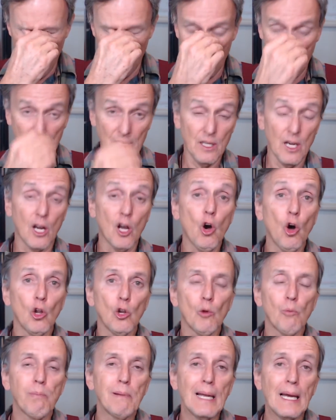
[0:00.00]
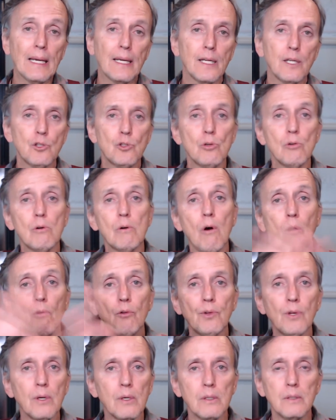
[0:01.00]
and made the Collor plan, he took
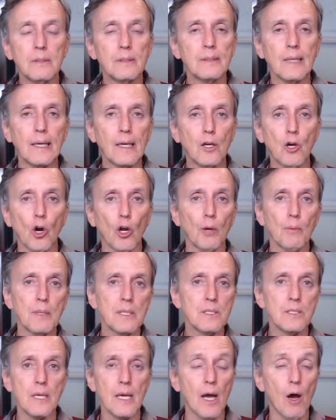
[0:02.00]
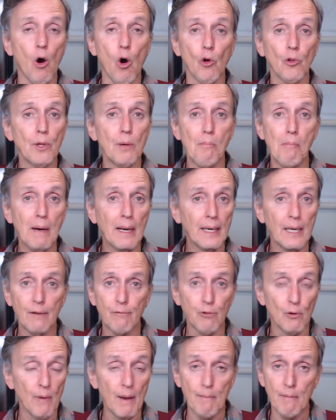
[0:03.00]
all the economies, all the
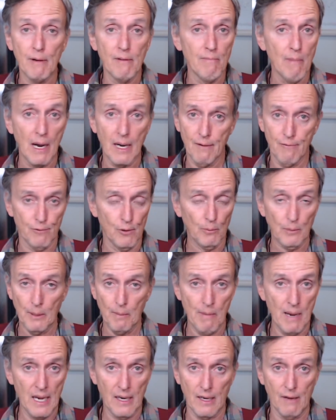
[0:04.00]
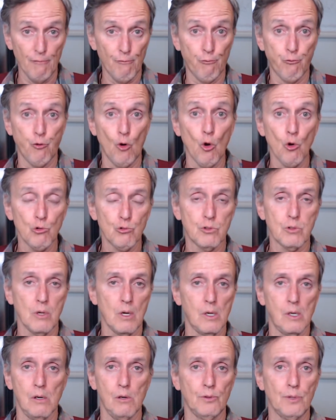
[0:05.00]
money from everybody from the bank, he
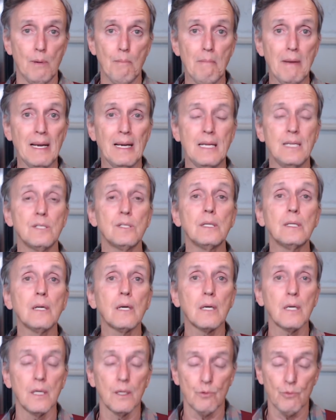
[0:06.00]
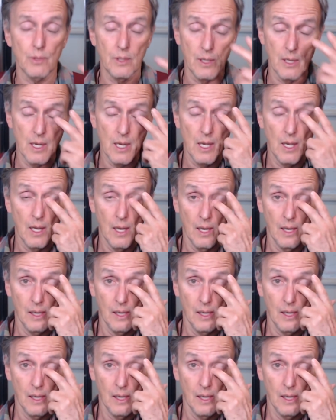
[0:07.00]
froze all the monies in the country.